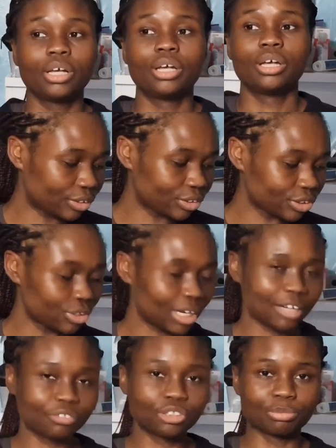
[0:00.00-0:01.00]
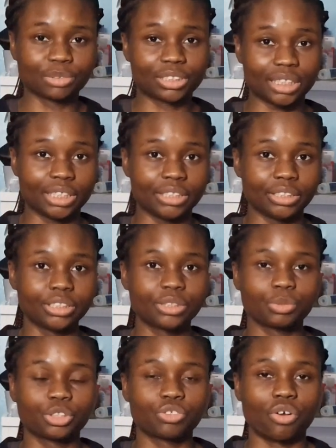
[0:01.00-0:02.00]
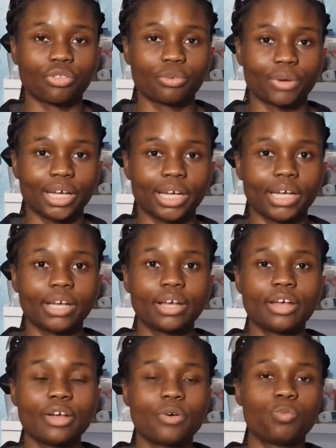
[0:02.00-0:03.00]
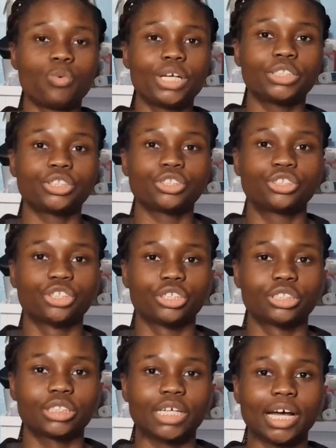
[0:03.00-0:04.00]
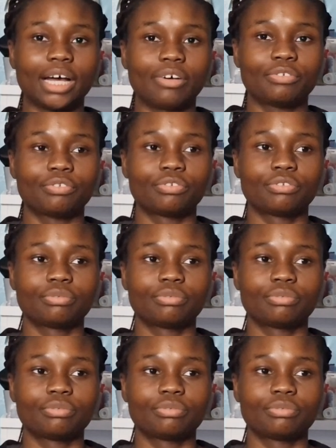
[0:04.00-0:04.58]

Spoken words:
I also have some stickers which are on the way, which just have